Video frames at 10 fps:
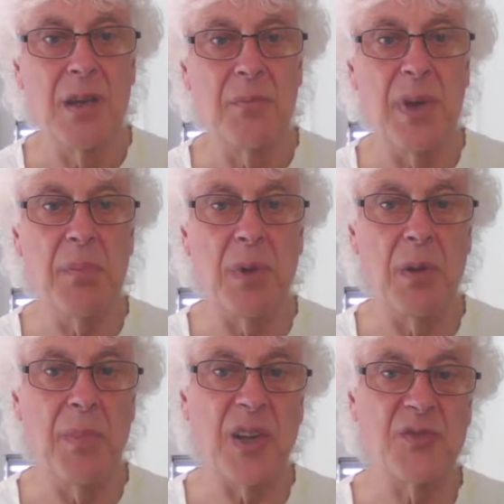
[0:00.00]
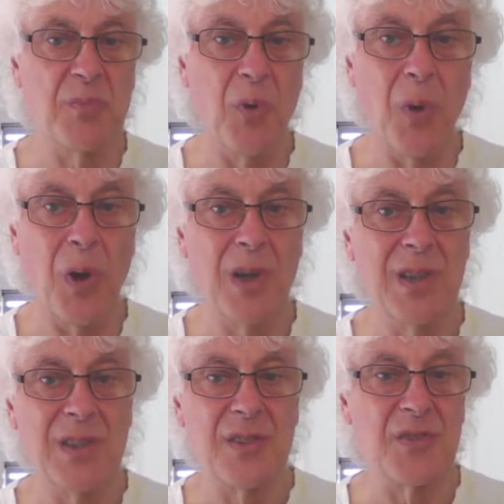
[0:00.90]
People are much more
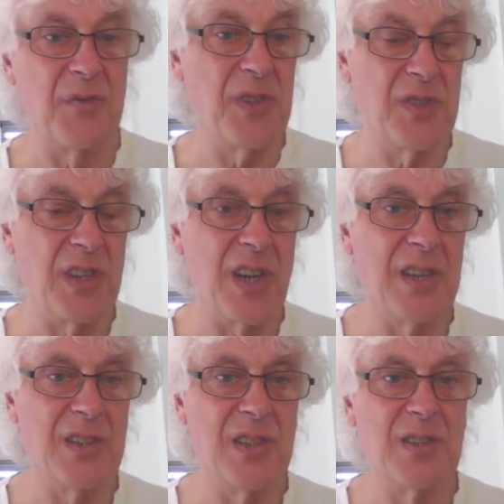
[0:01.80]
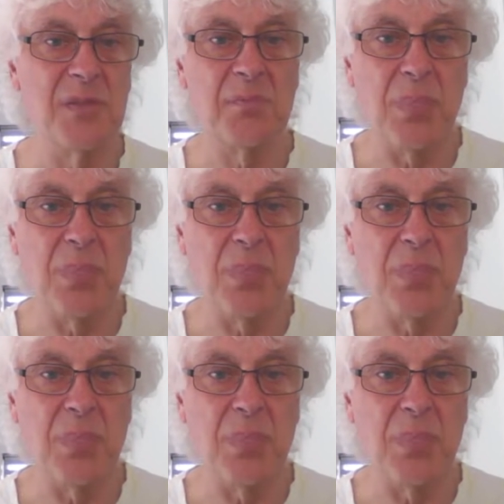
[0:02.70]
sophisticated,